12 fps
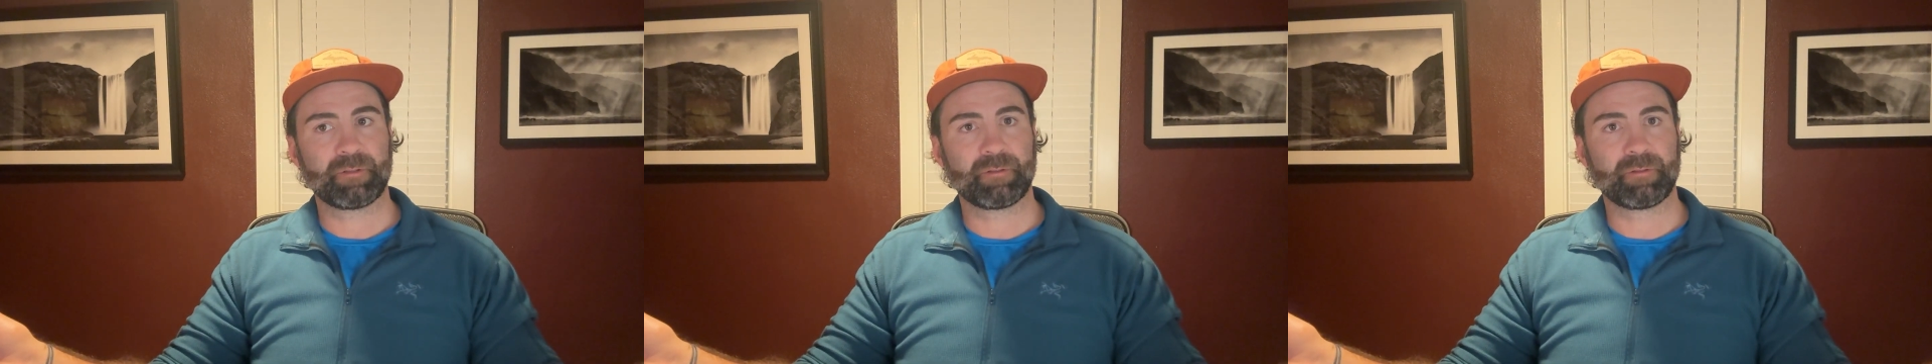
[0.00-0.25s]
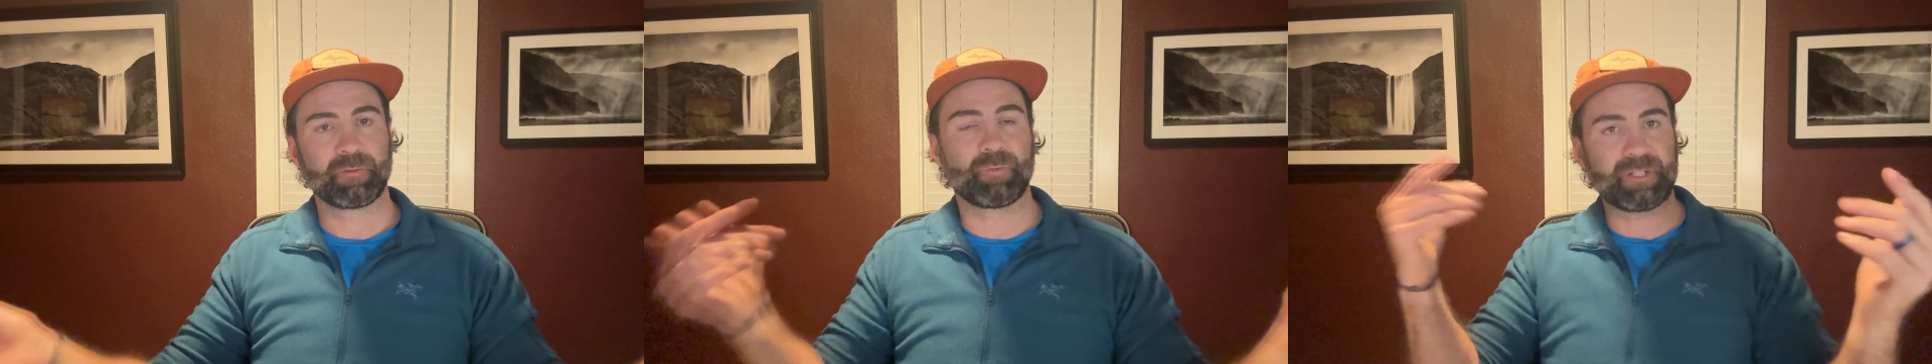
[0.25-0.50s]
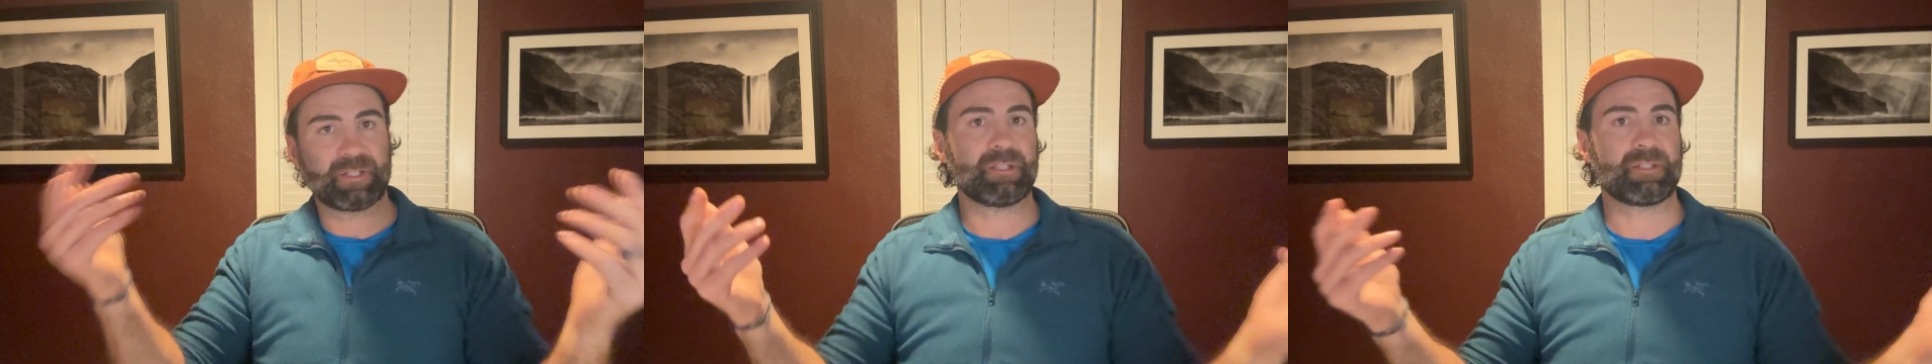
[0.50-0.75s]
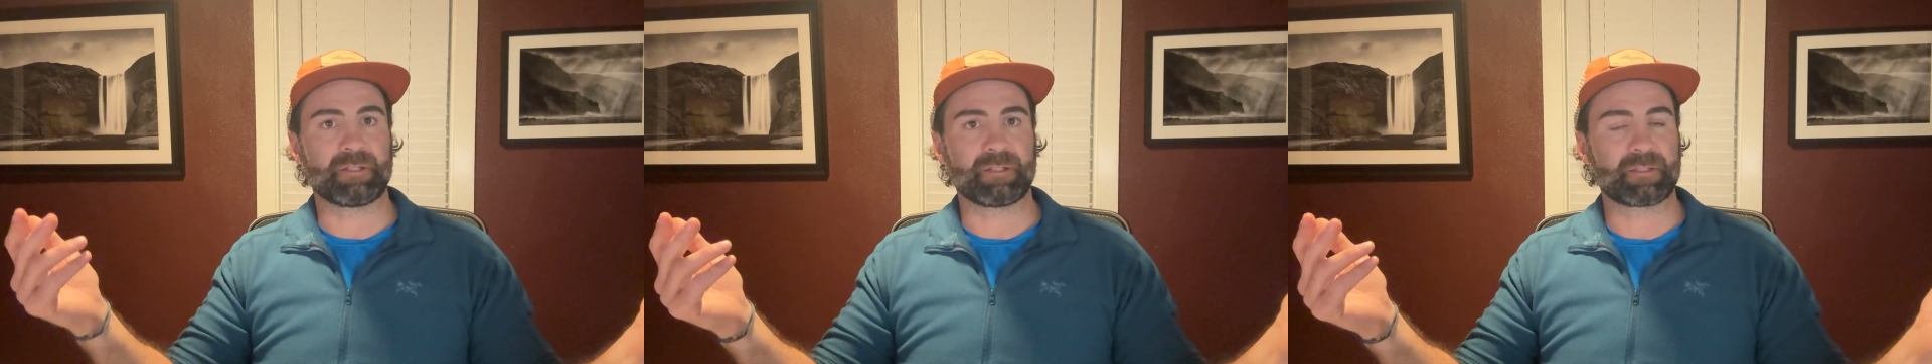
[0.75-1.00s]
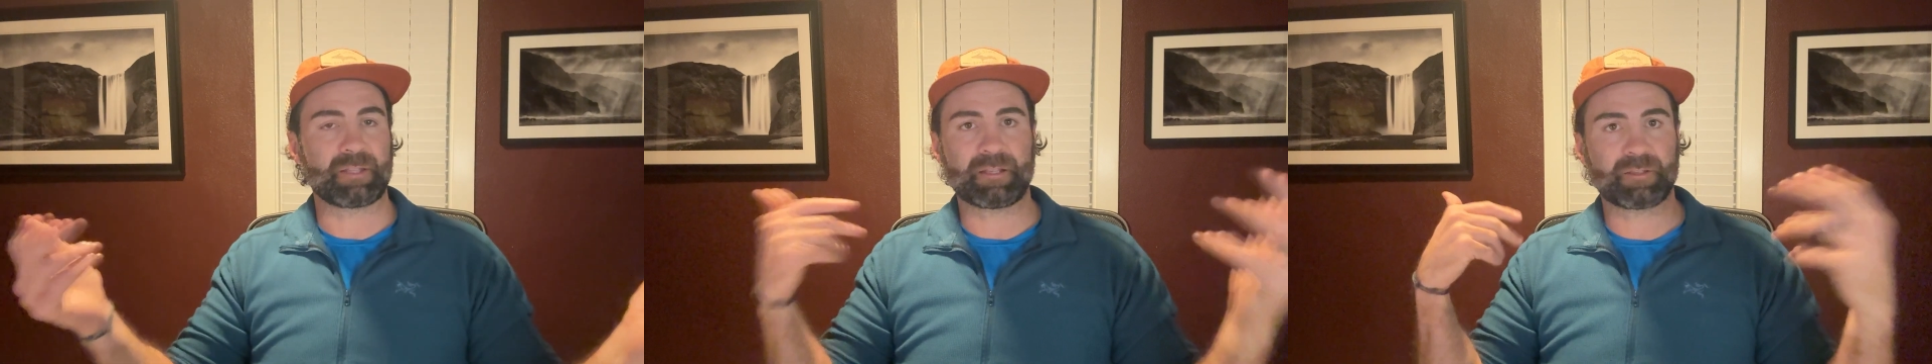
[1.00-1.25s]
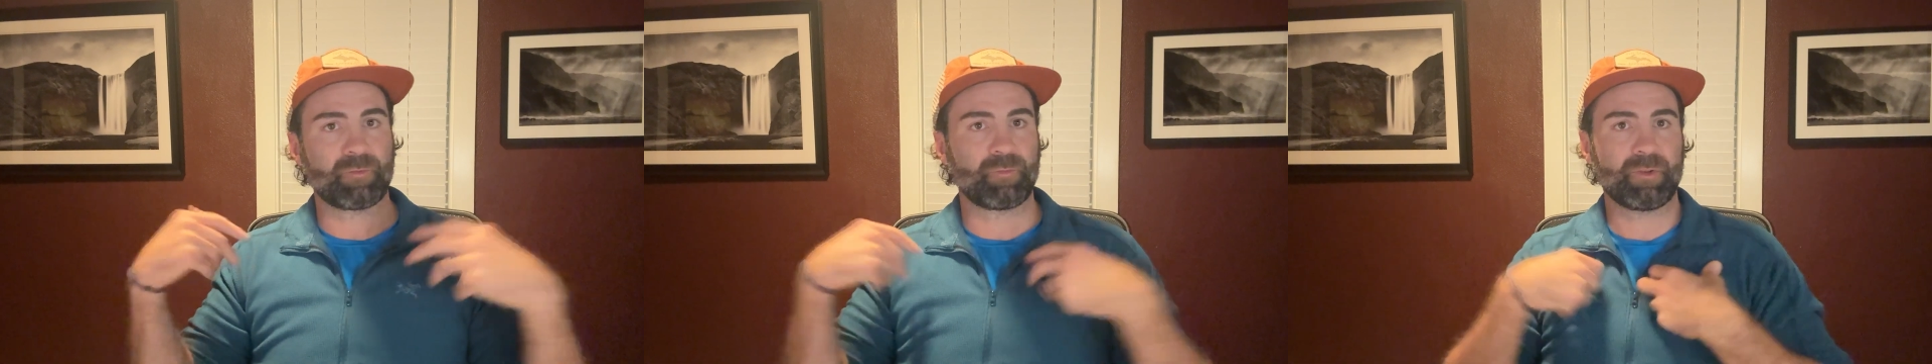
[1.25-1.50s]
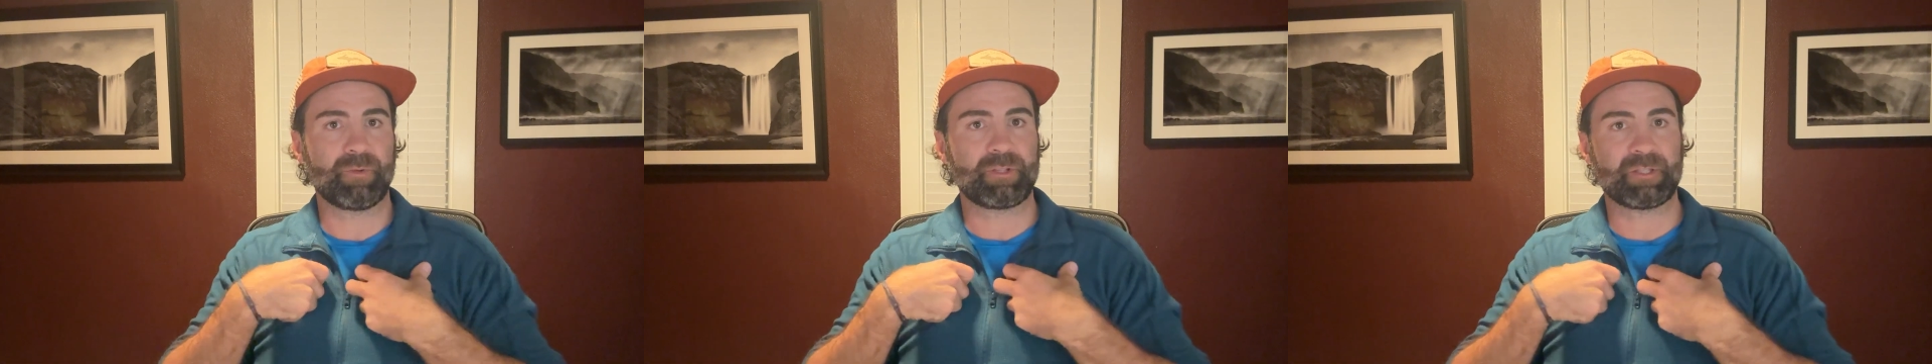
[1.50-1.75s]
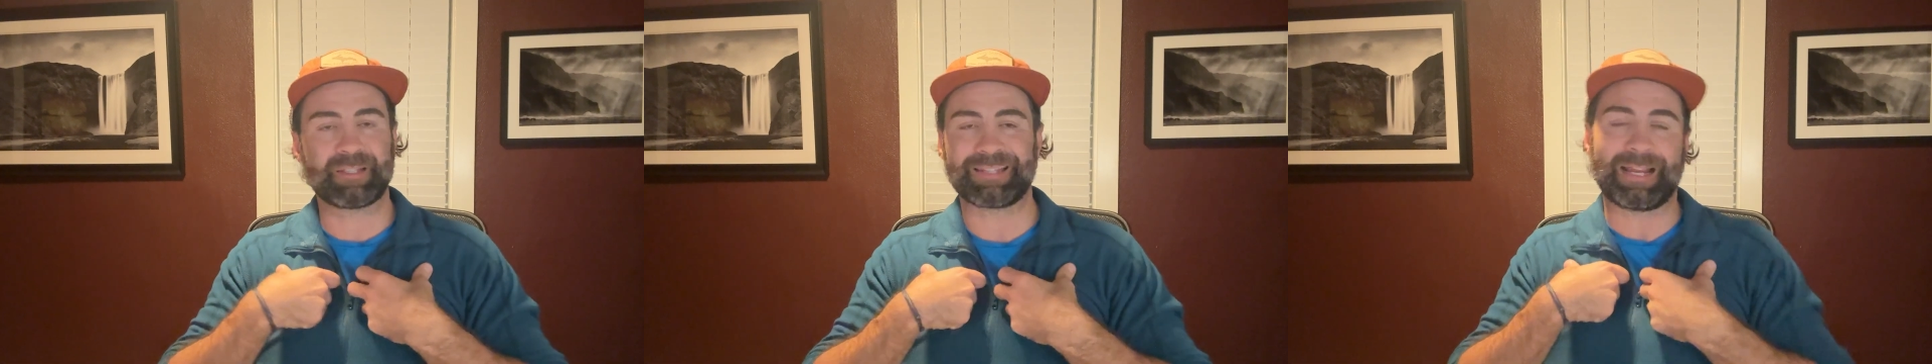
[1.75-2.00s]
the resistance. That's what we always think is,